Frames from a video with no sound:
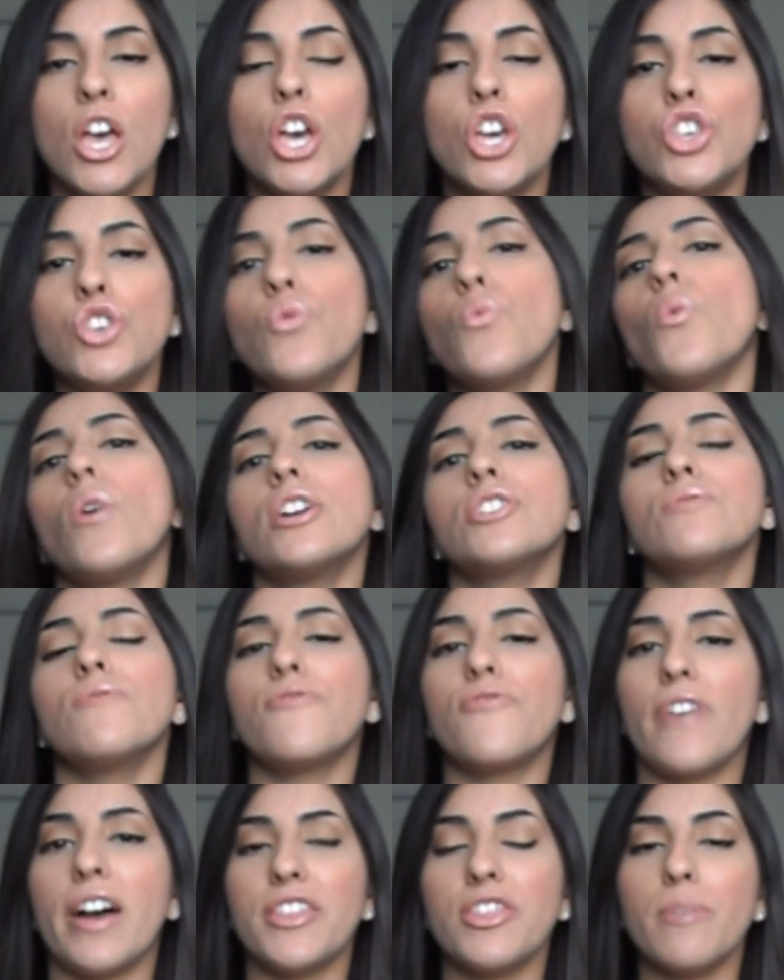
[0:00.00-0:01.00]
You want to
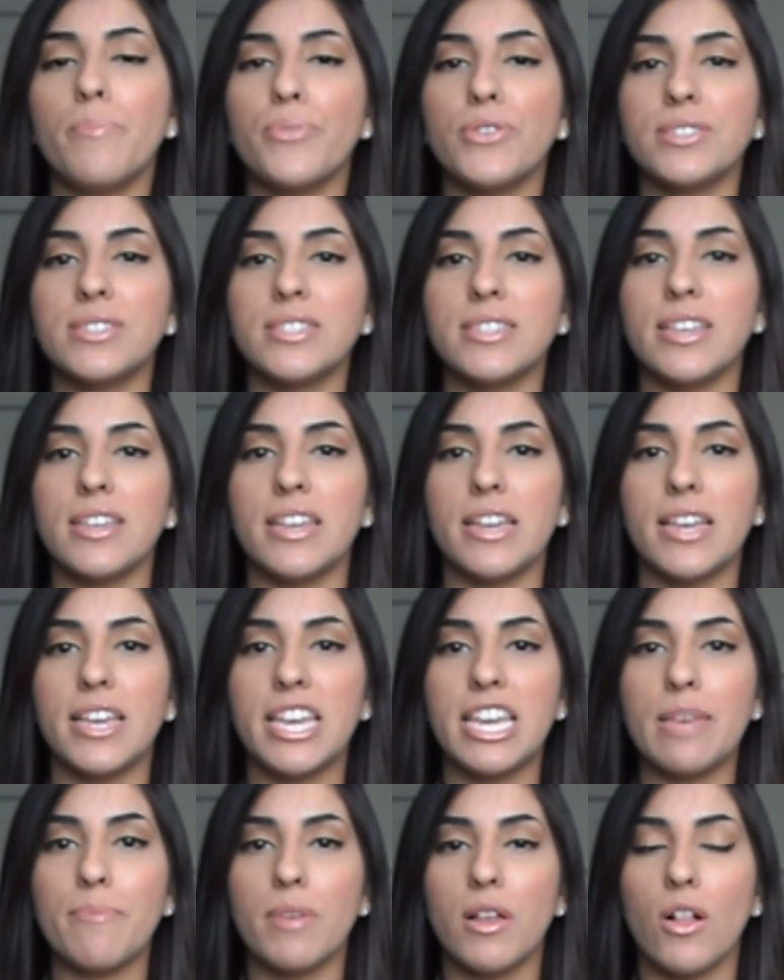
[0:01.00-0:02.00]
find the person's
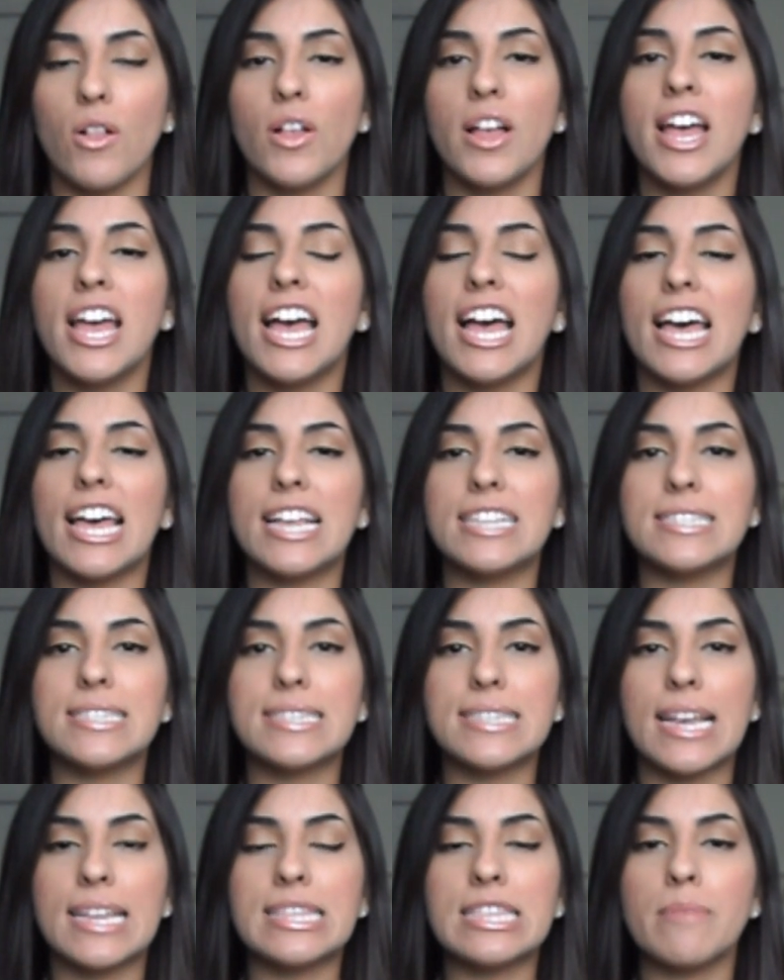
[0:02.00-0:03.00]
email and
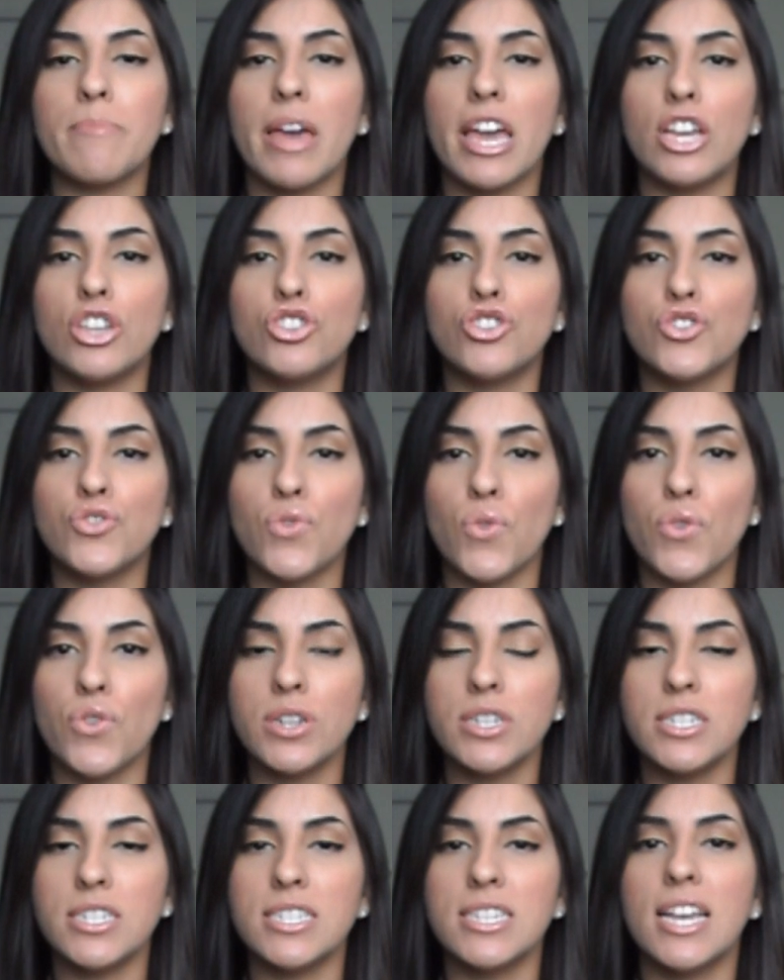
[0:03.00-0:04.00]
send them a
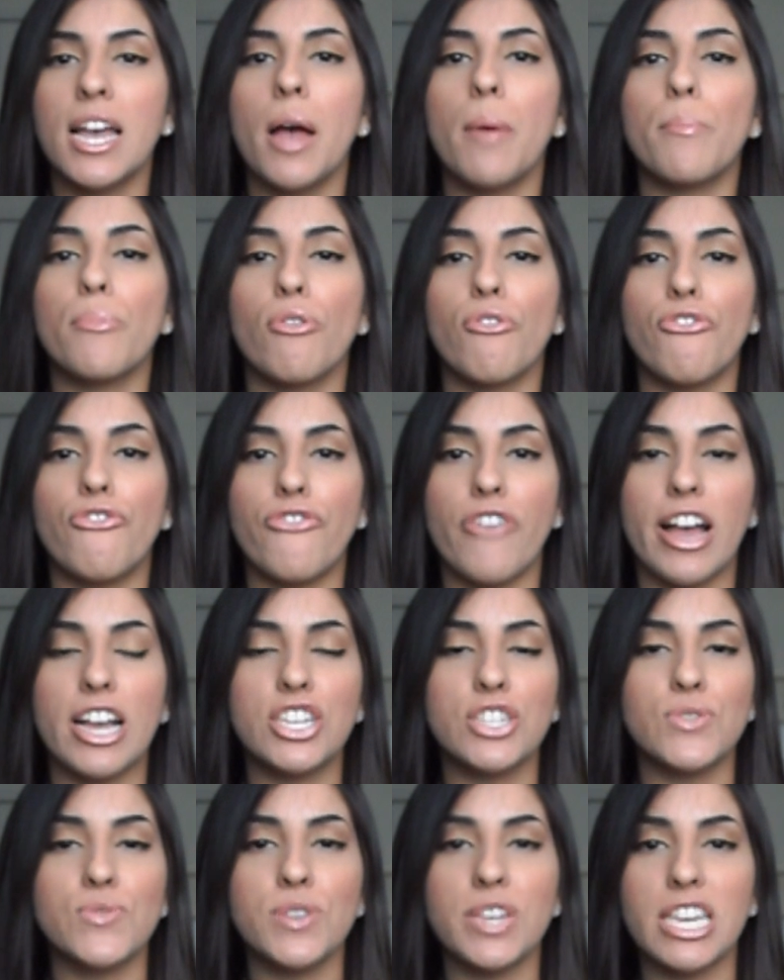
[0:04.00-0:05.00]
short,
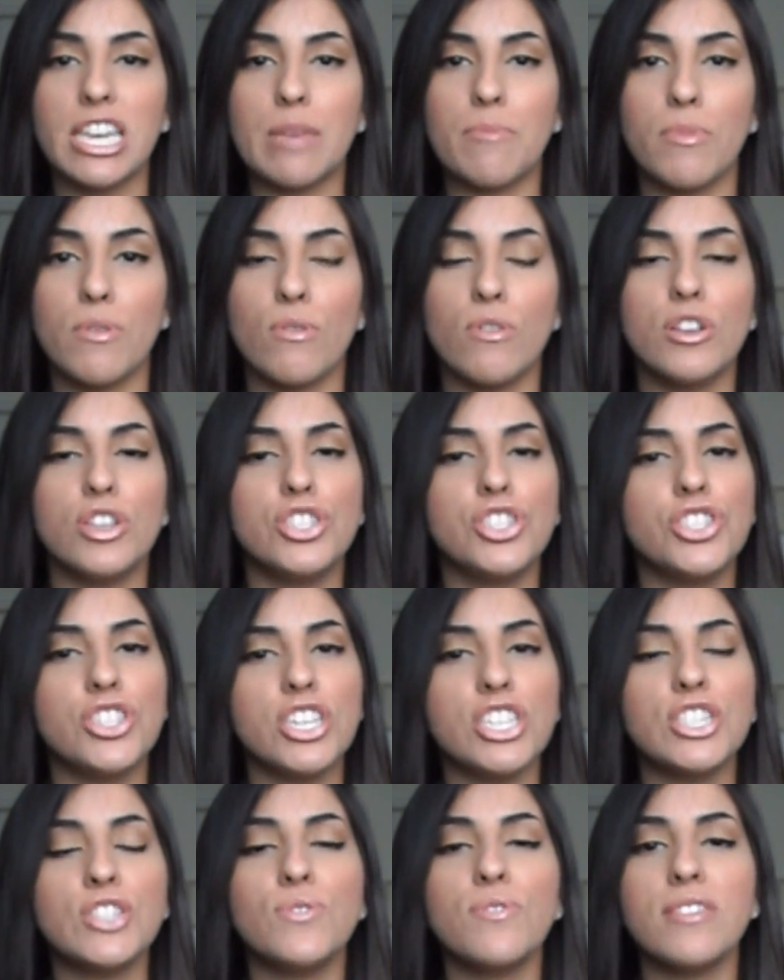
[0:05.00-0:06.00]
professional email
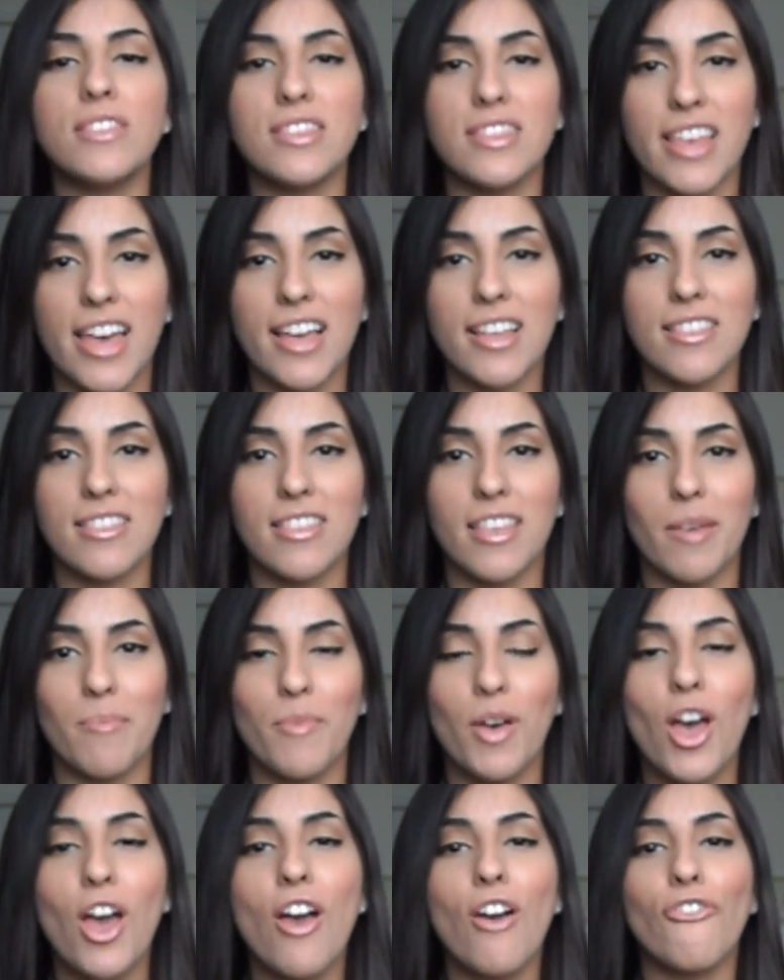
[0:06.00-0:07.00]
just to thank them
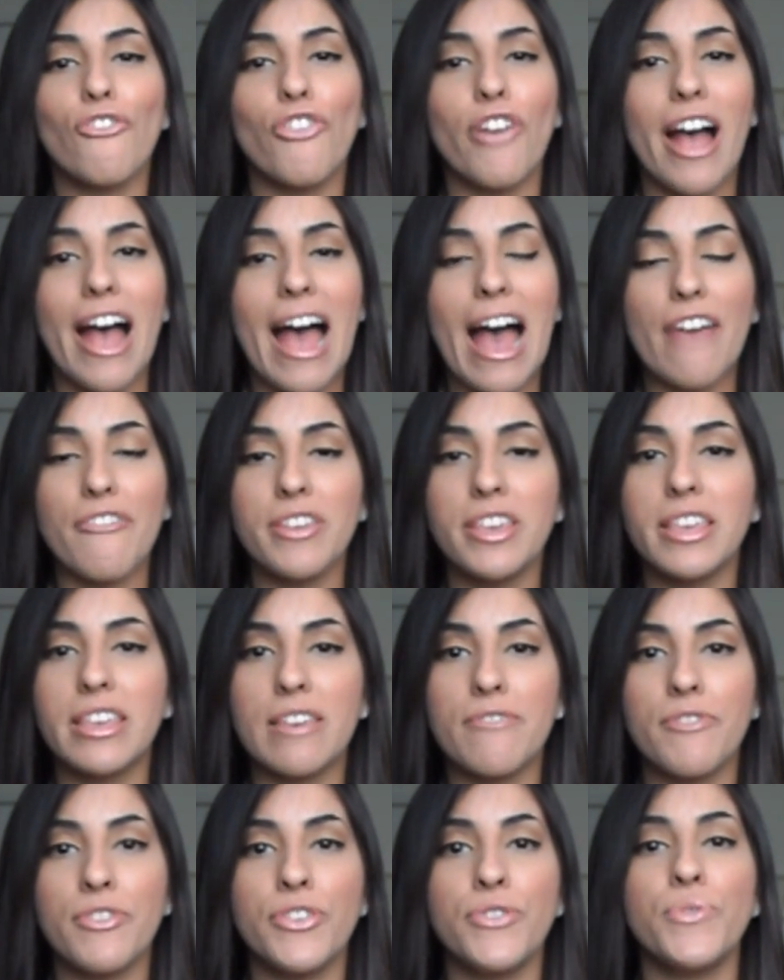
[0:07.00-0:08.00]
for having
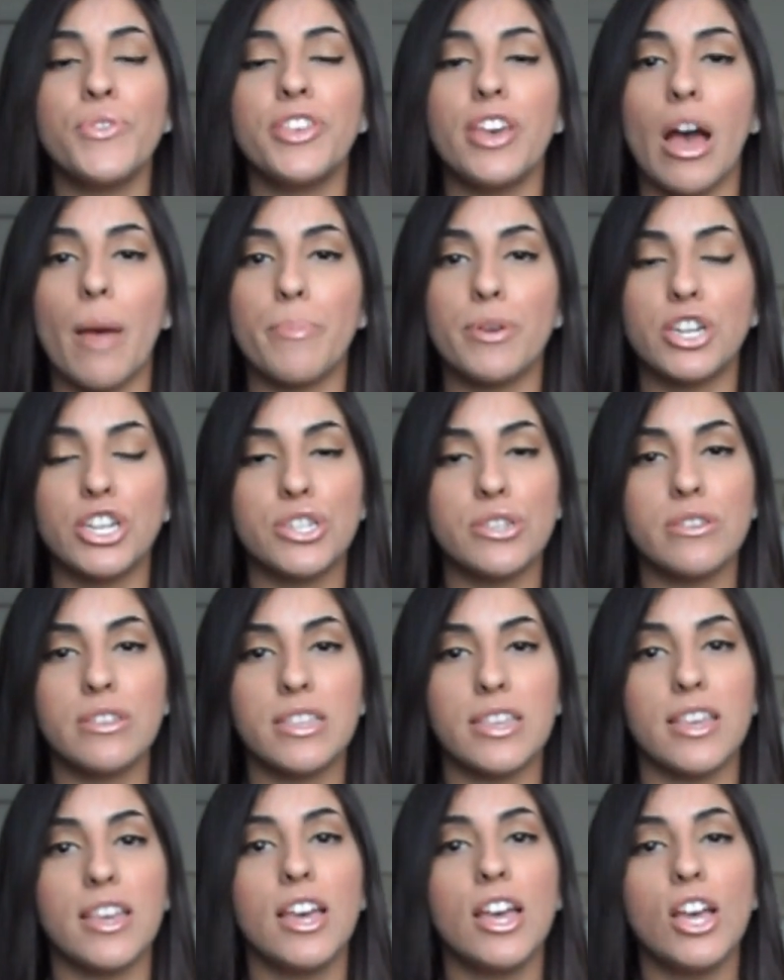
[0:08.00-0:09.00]
given you the
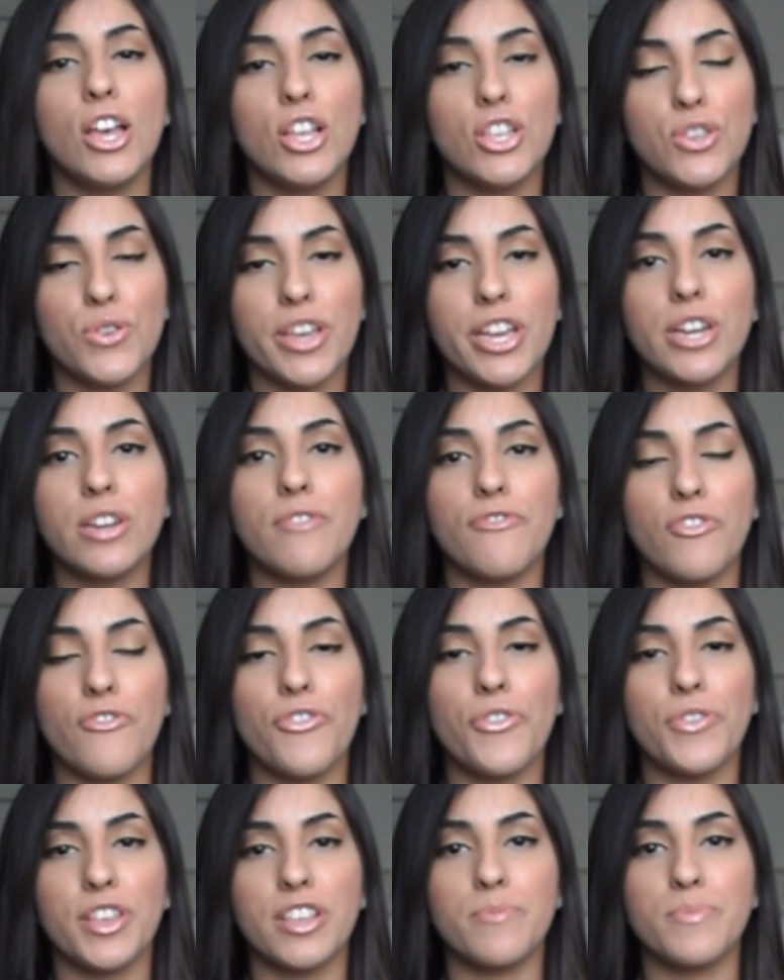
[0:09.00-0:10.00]
opportunity to interview
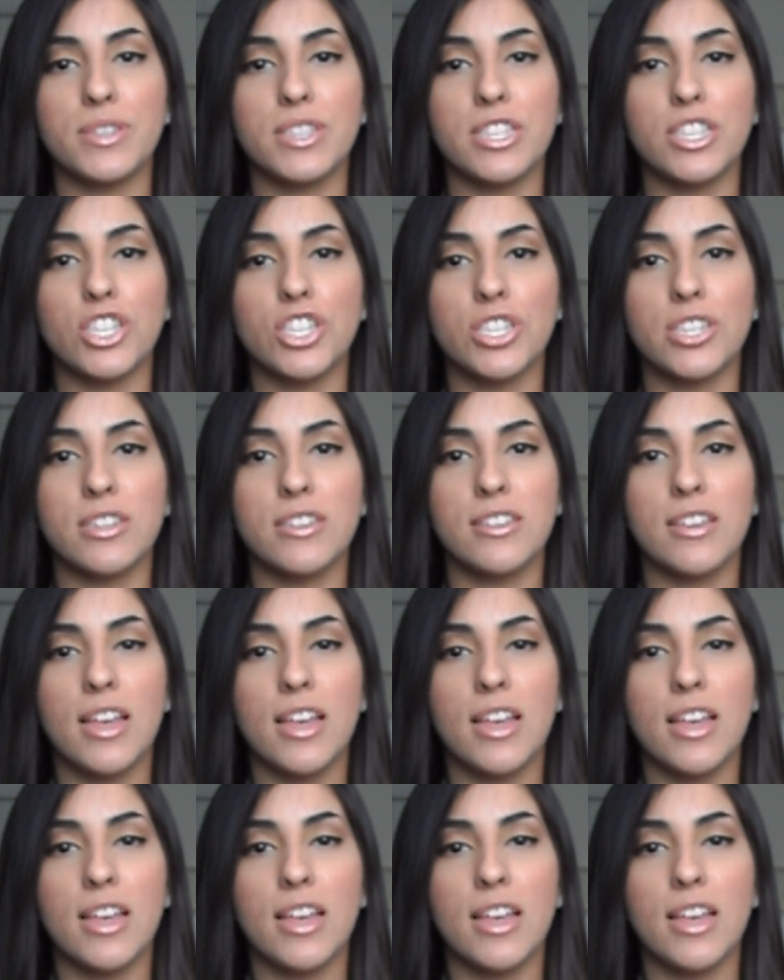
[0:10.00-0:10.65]
for this position.